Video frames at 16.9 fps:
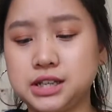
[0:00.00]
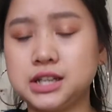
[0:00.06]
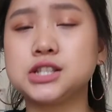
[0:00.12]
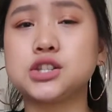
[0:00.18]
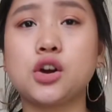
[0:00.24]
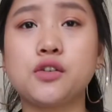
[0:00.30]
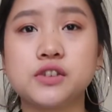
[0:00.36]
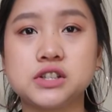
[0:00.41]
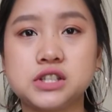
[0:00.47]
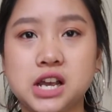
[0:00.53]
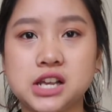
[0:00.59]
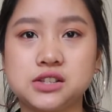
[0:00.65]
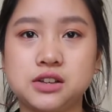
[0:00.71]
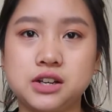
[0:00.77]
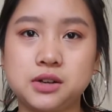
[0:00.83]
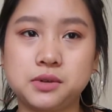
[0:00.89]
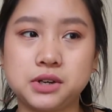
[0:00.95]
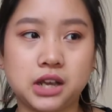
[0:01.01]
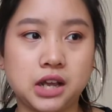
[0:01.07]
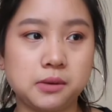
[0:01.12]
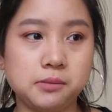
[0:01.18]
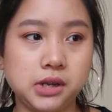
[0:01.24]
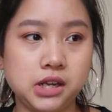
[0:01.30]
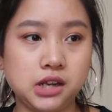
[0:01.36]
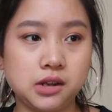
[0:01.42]
it is oversized. So I didn't want to get a
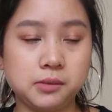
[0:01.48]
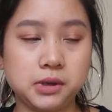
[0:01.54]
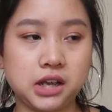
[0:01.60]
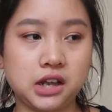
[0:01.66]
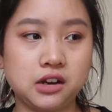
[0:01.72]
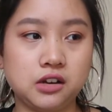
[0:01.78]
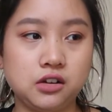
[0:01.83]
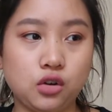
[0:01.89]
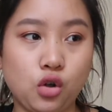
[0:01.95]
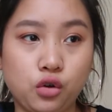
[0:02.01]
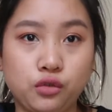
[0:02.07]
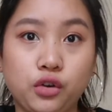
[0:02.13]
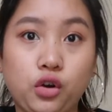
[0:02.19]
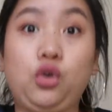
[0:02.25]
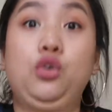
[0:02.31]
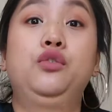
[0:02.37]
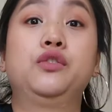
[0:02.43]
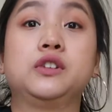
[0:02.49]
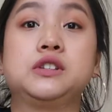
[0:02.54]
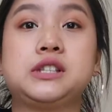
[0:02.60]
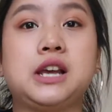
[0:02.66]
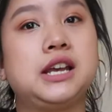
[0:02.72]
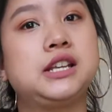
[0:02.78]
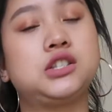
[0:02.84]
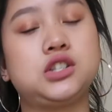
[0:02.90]
medium and get an over
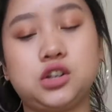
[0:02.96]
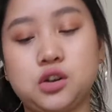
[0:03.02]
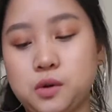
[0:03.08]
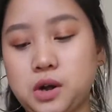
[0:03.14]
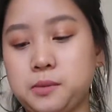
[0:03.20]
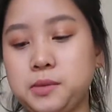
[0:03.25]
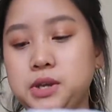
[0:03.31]
oversized. You know what I